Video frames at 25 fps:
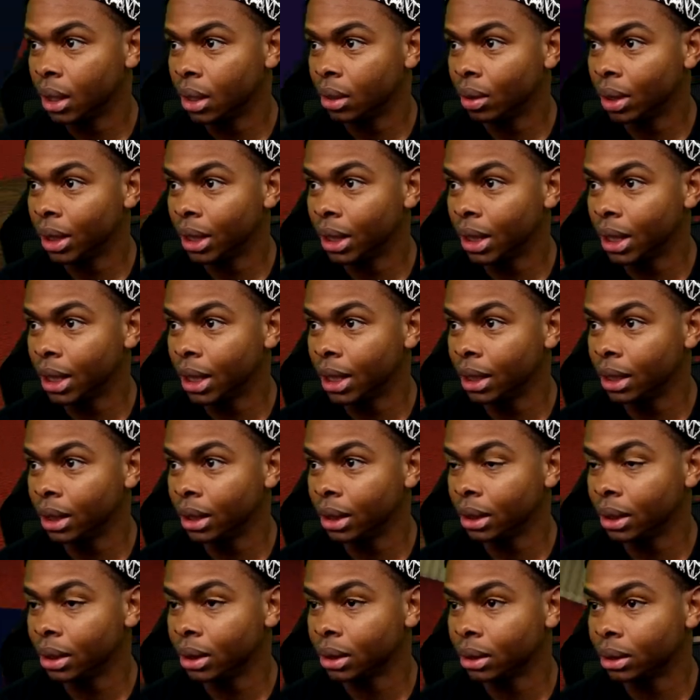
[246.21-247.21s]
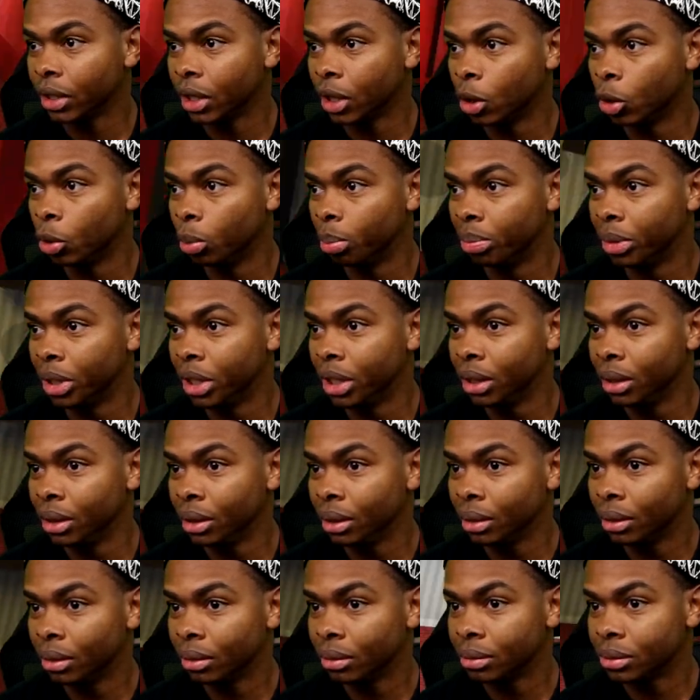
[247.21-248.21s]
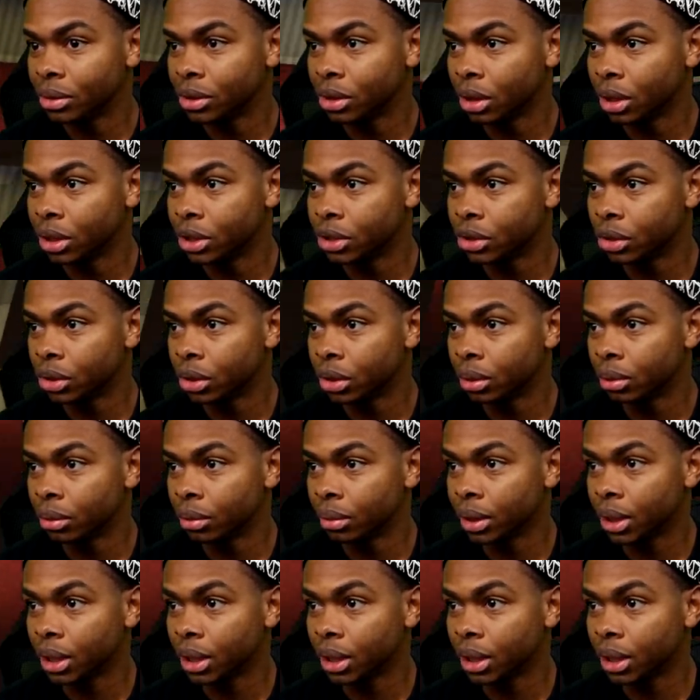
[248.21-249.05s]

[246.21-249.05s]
How do I get out of here? Help me? Sorry, sir.